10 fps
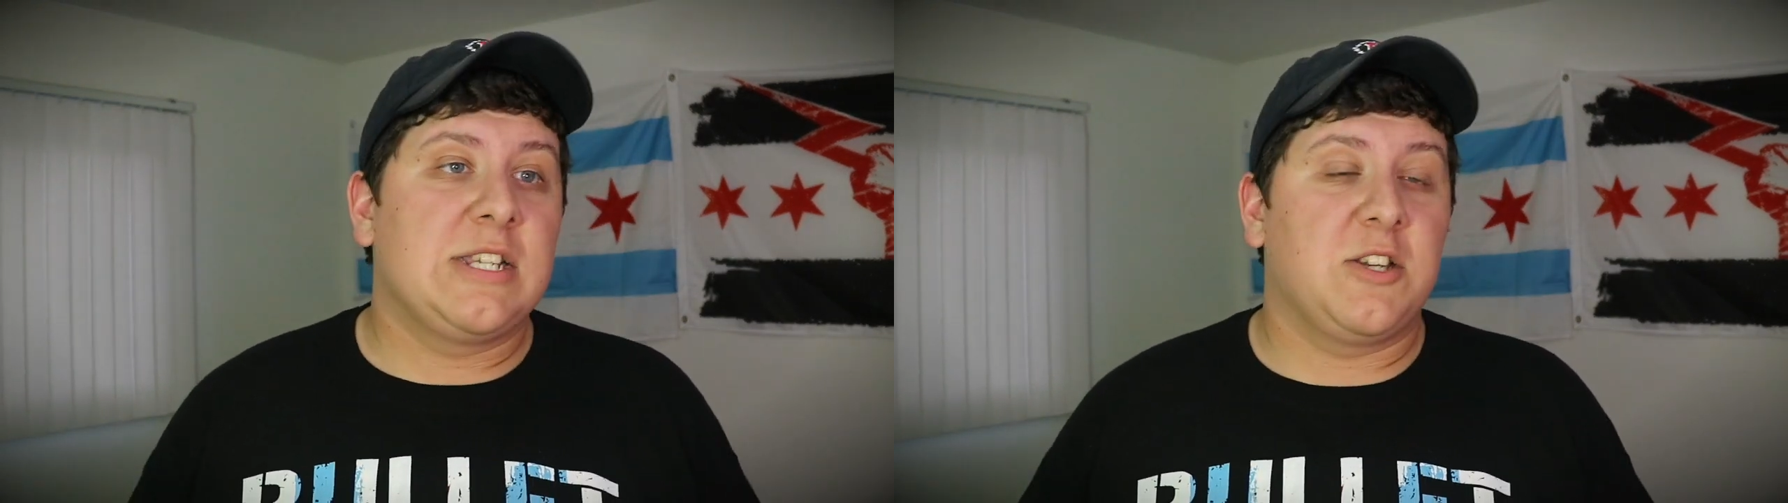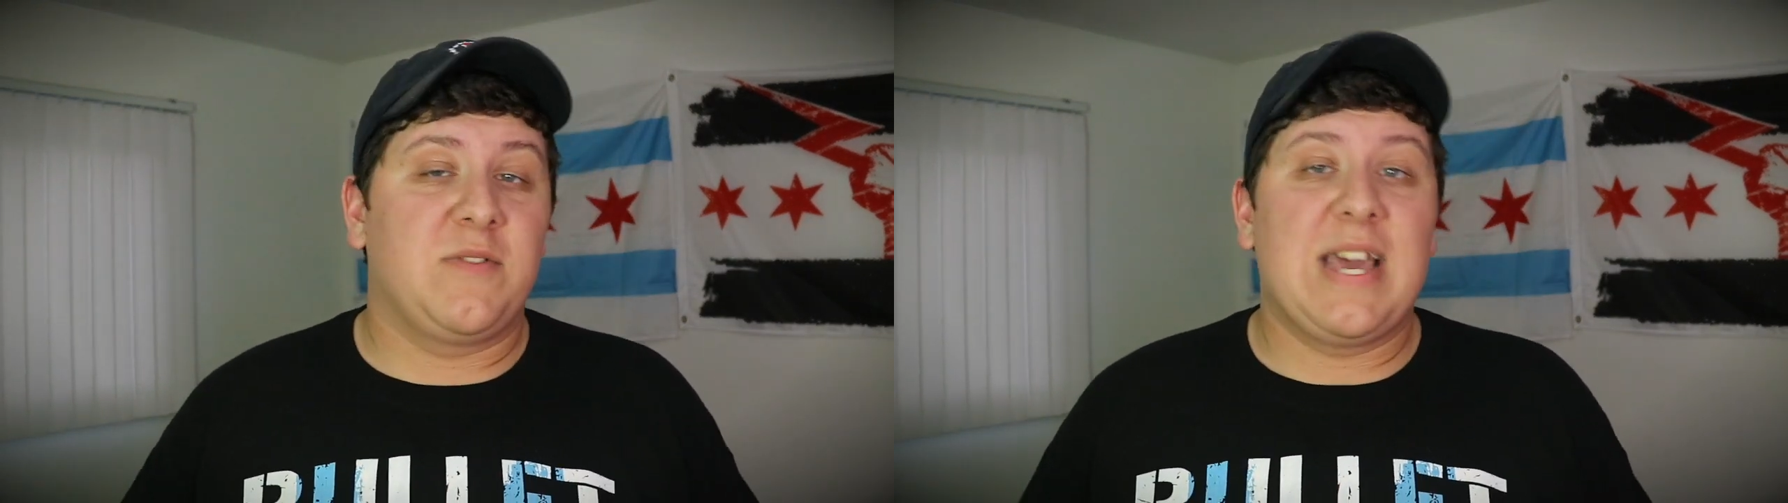
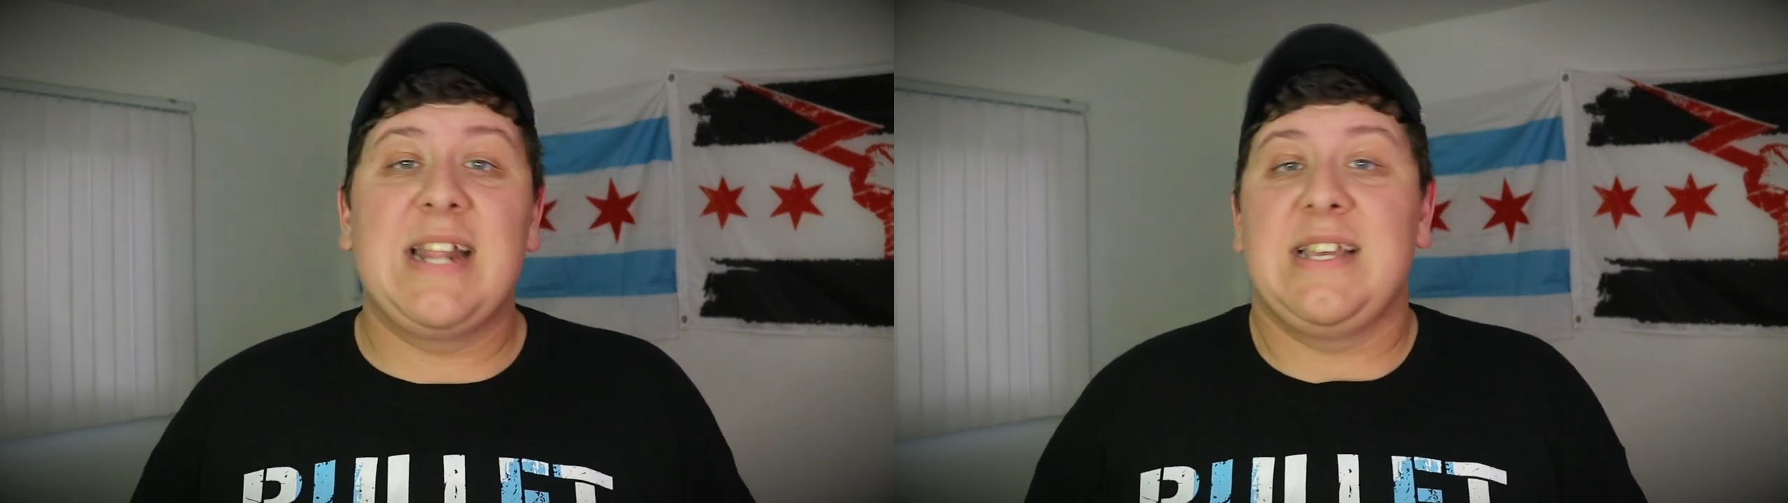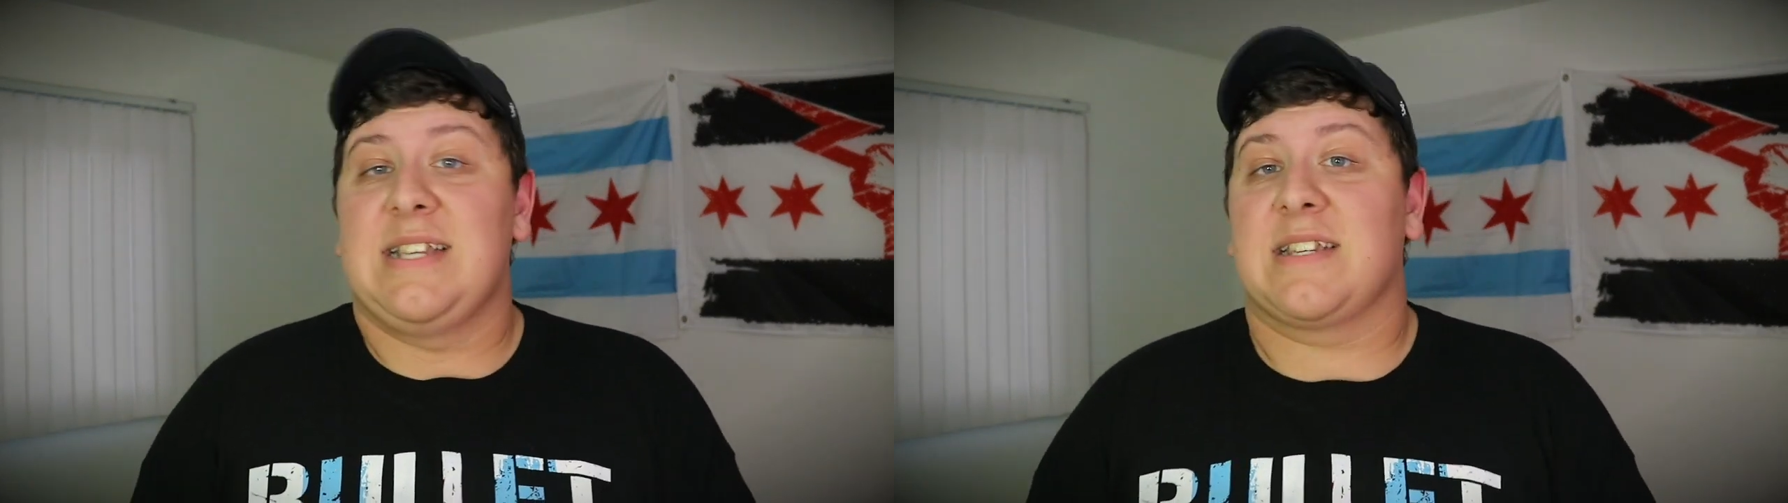So
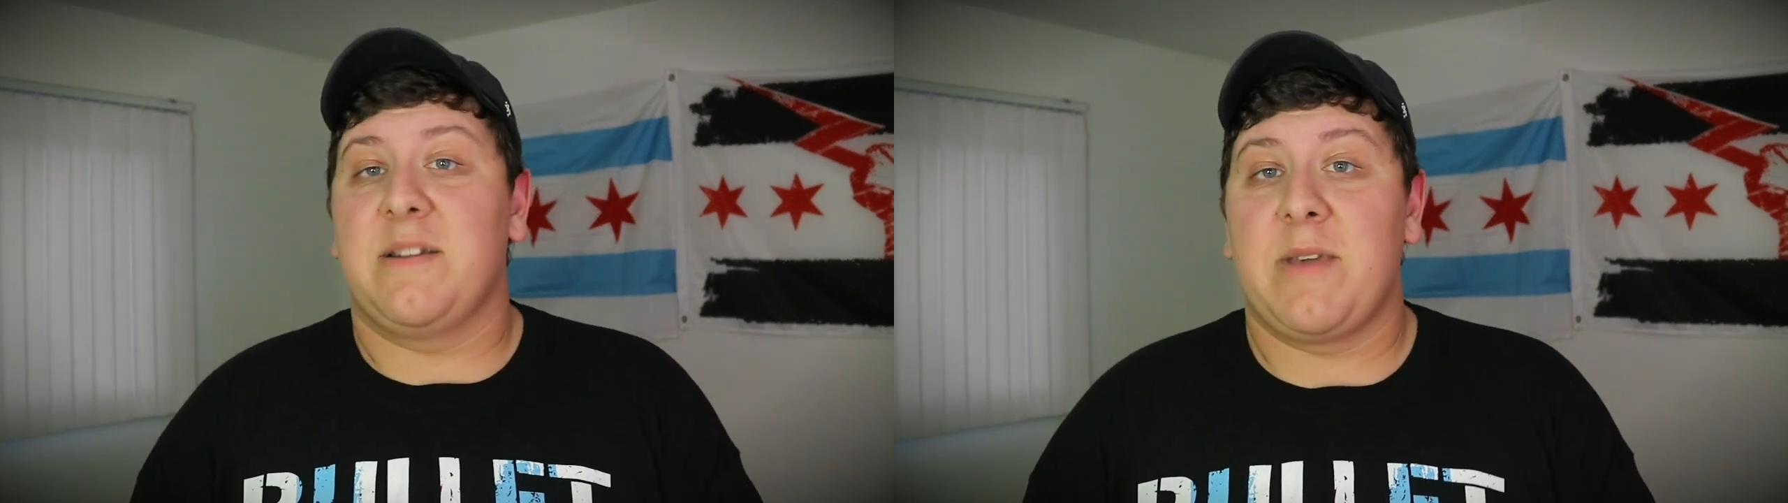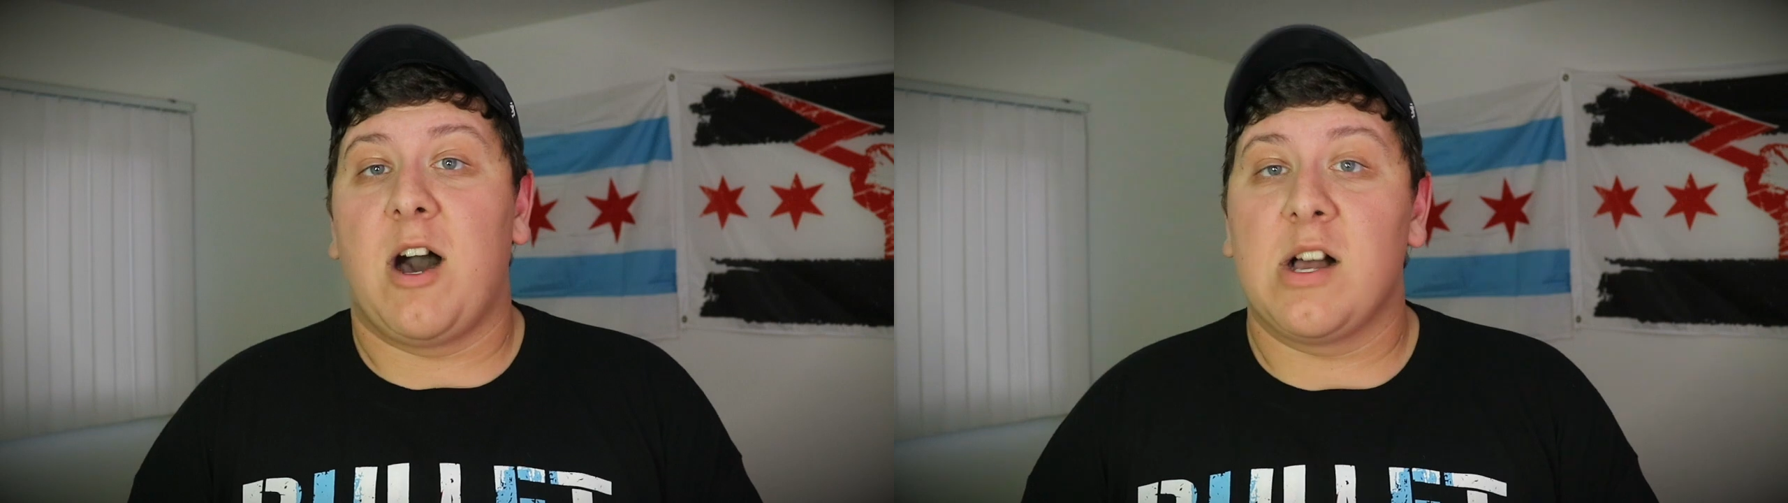that is going
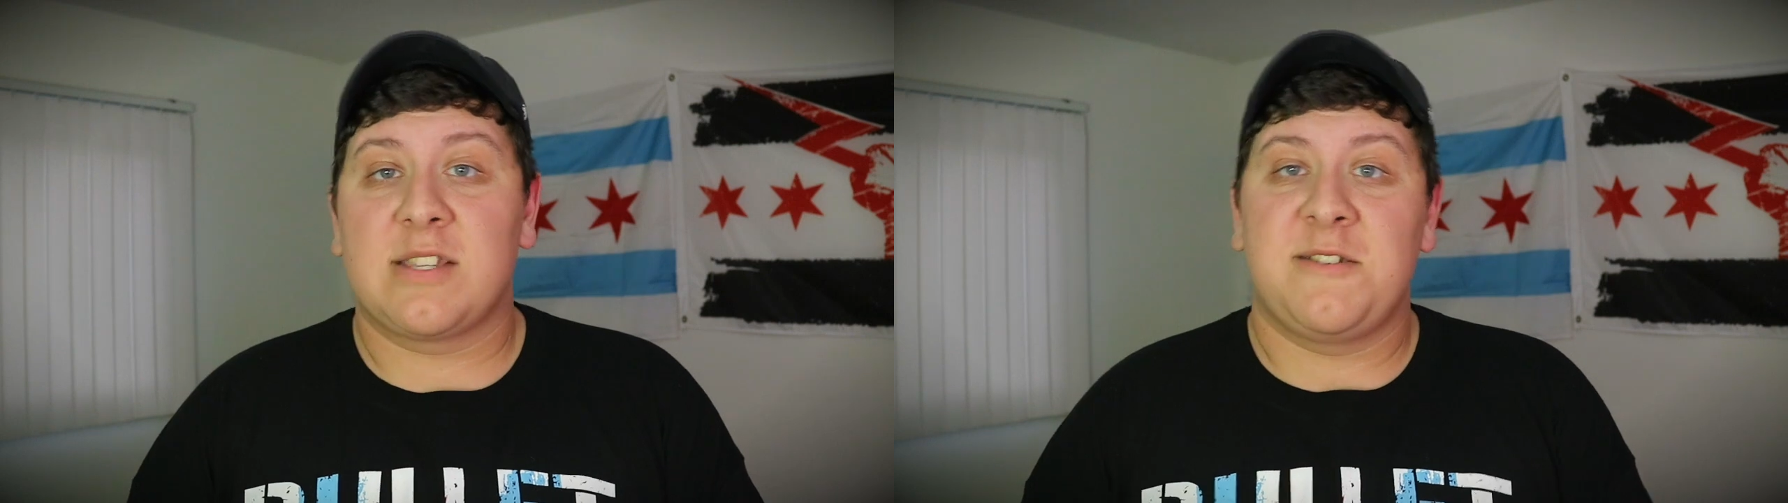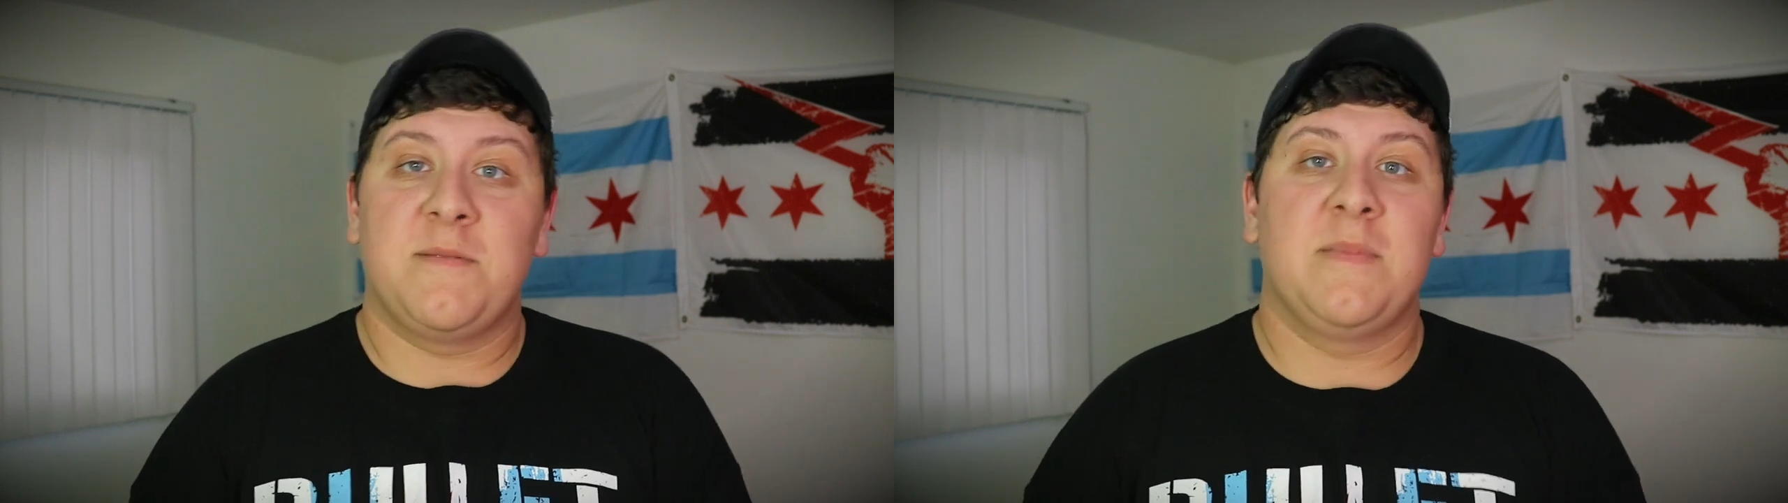to be
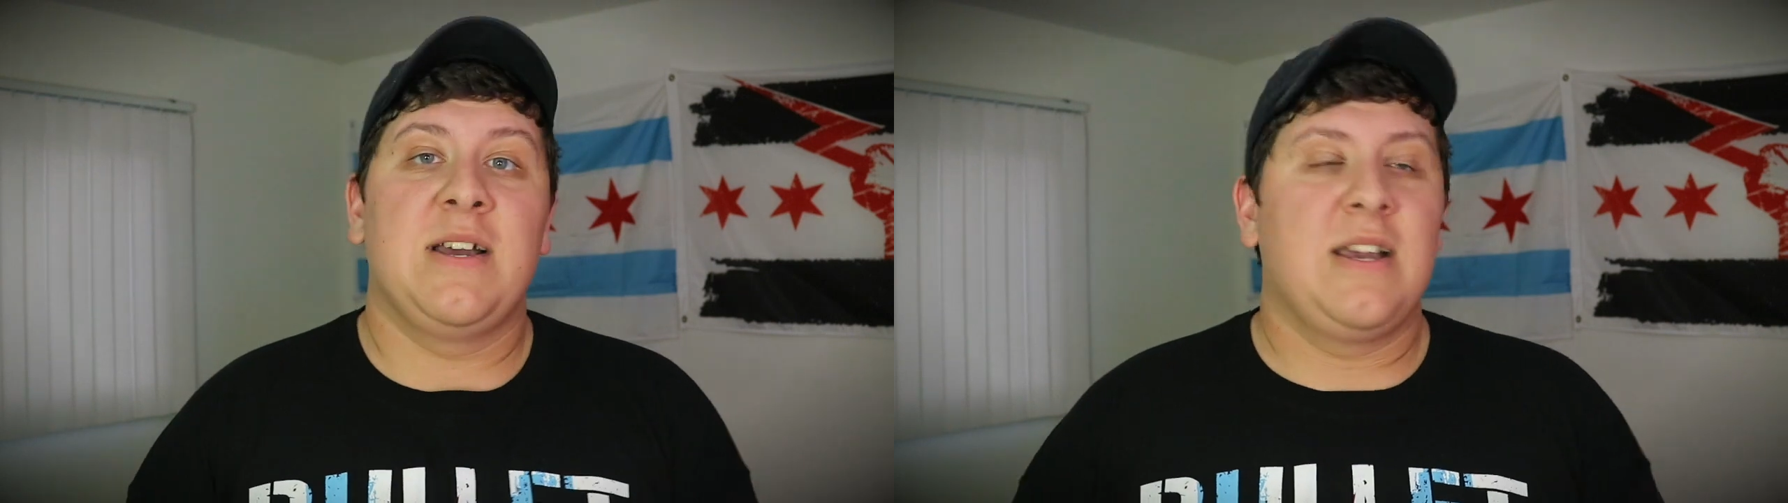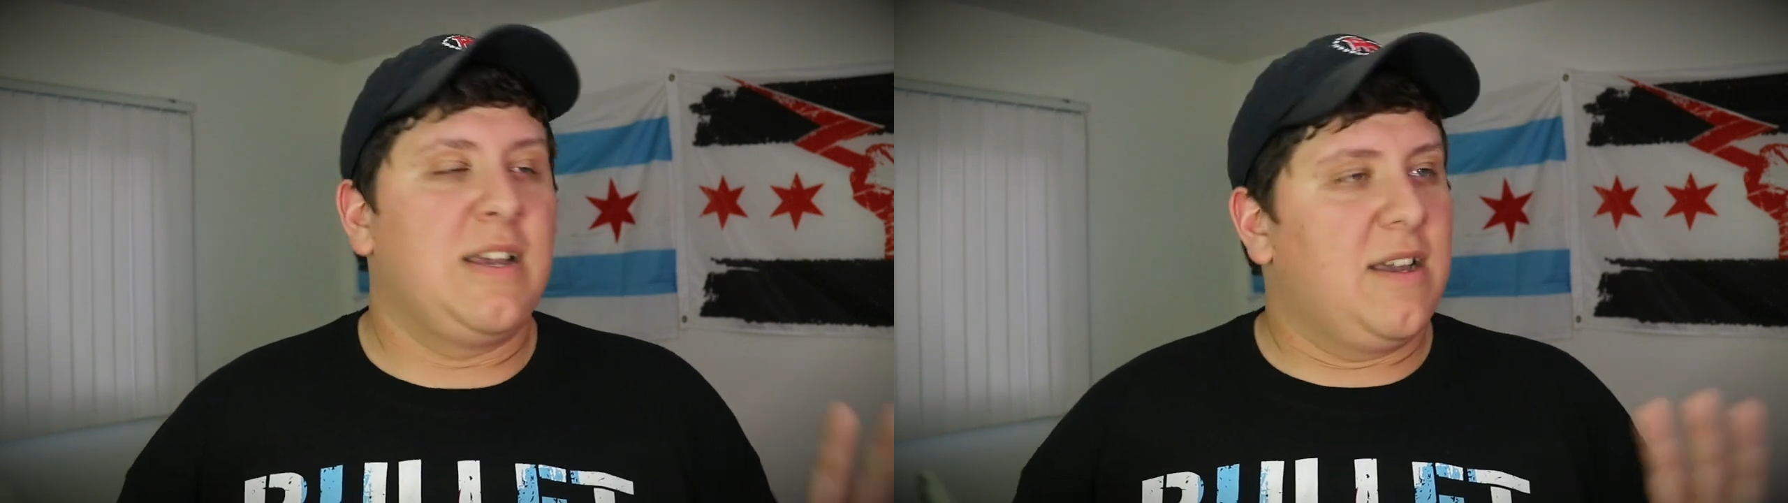awesome.